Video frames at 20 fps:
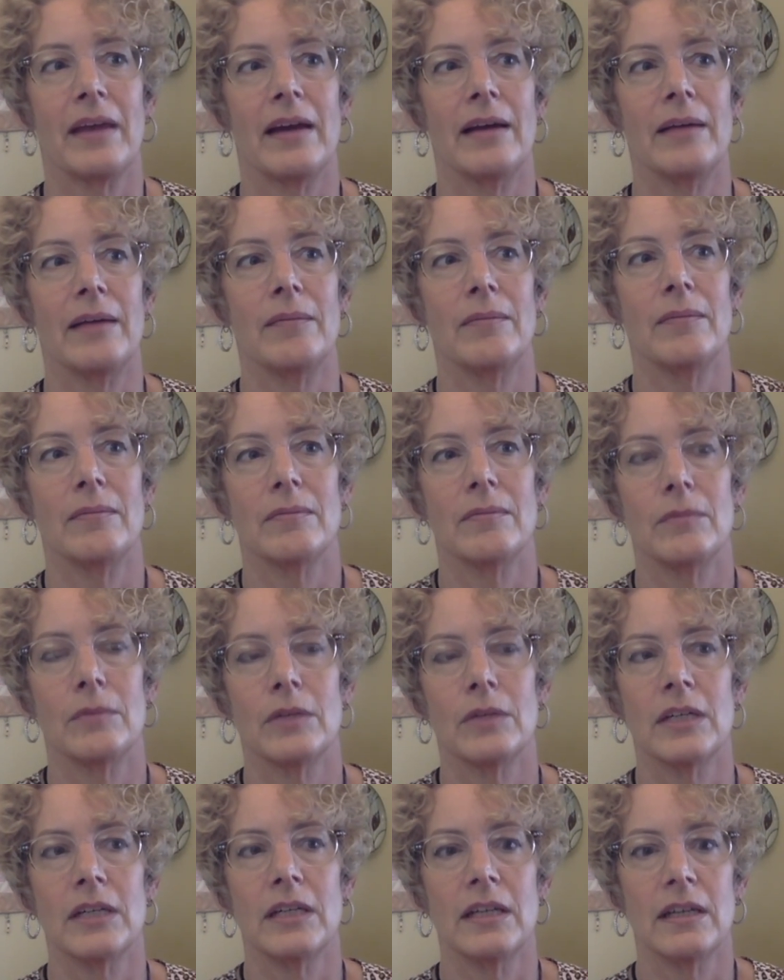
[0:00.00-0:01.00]
I'm
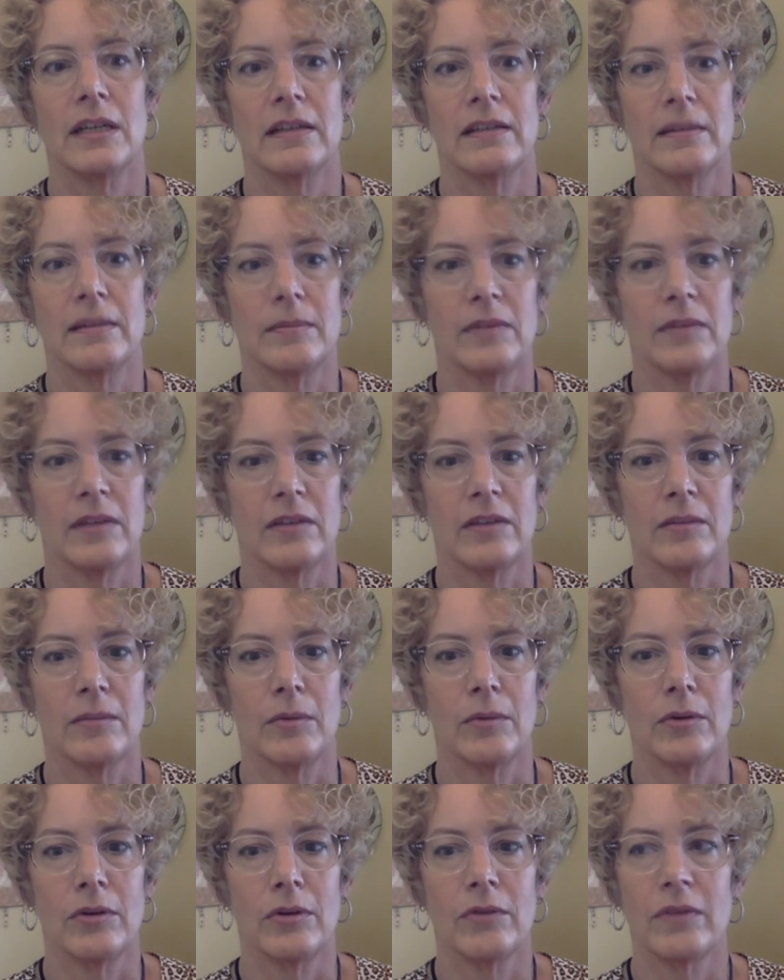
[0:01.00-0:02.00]
working on some
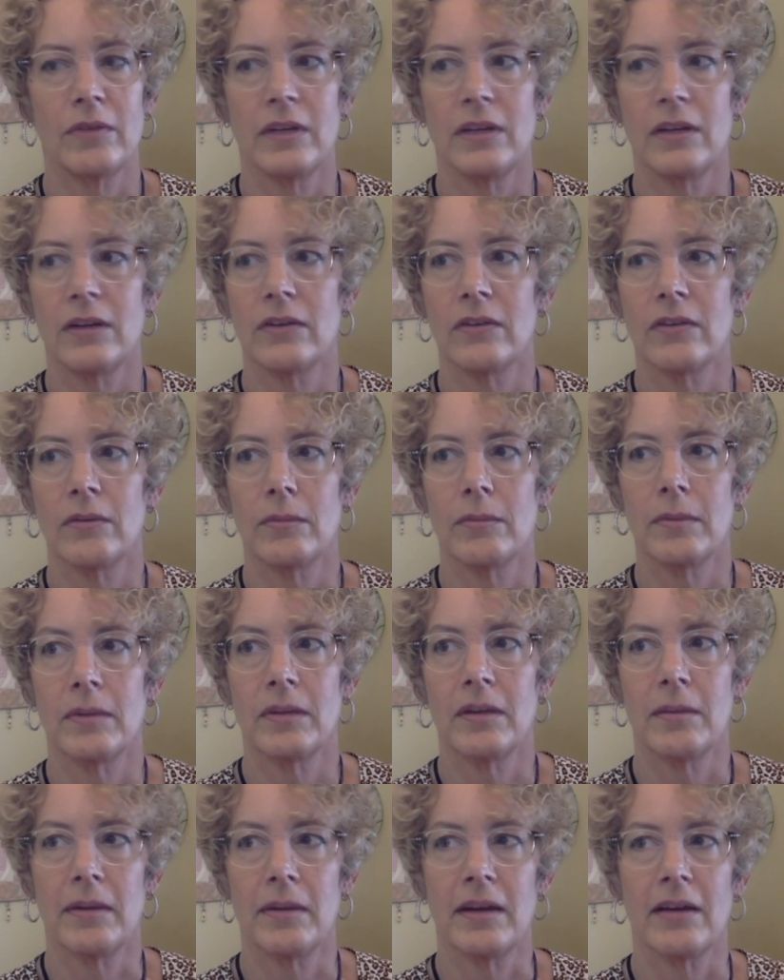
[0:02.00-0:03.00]
testimonial videos that will
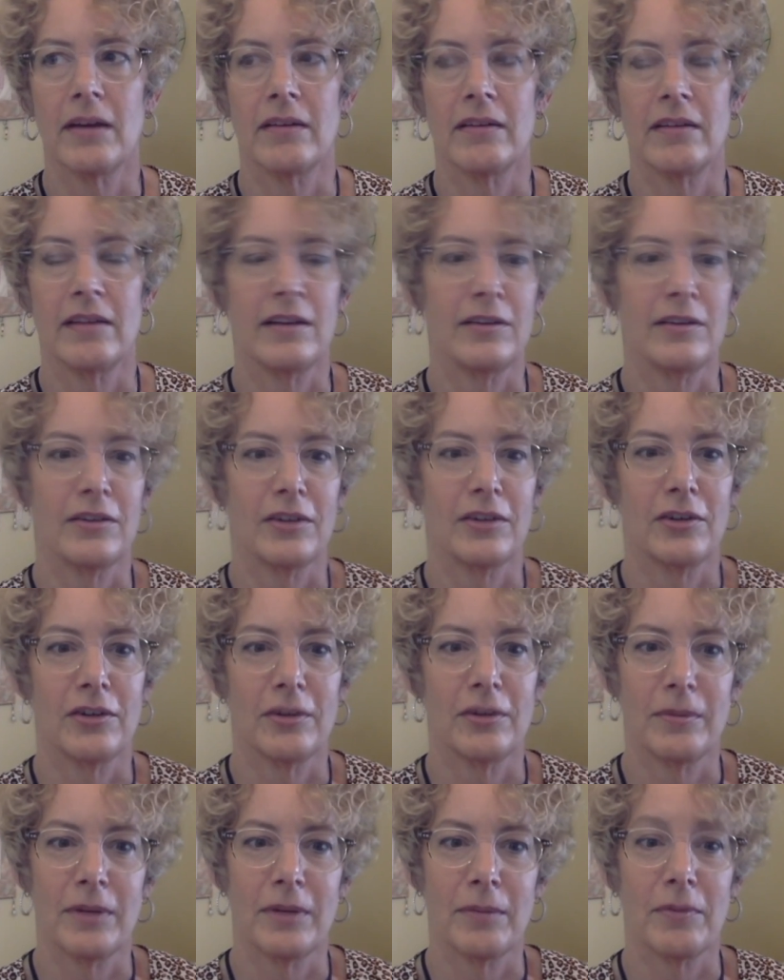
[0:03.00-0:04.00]
be coming out, and Danny's going to
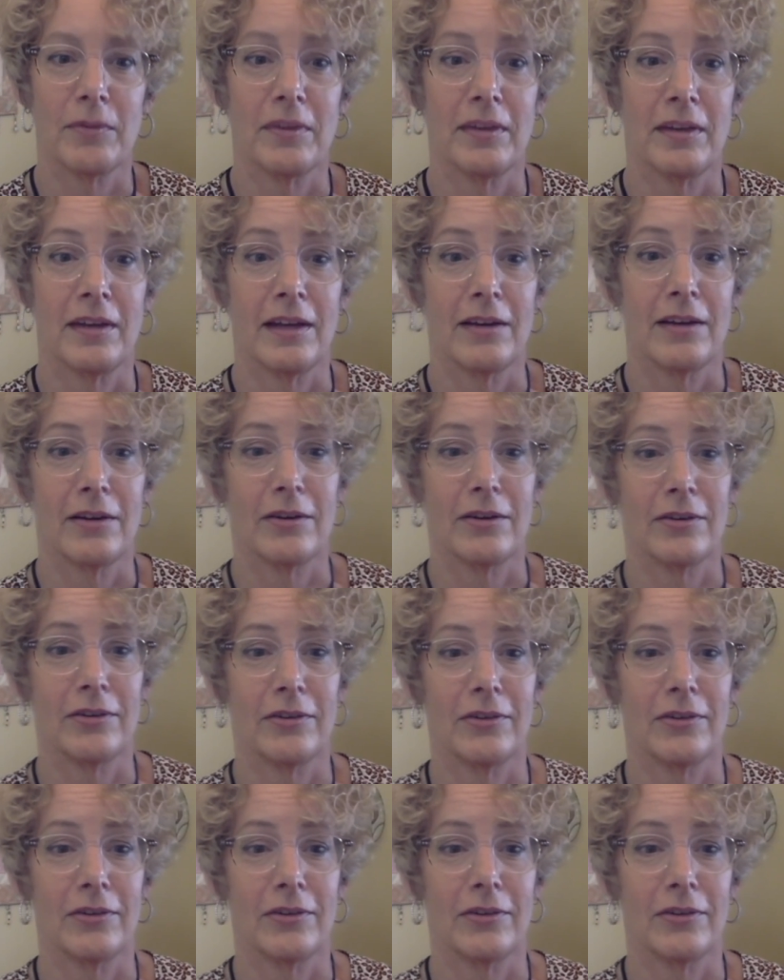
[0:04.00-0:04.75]
hook me up with an editor,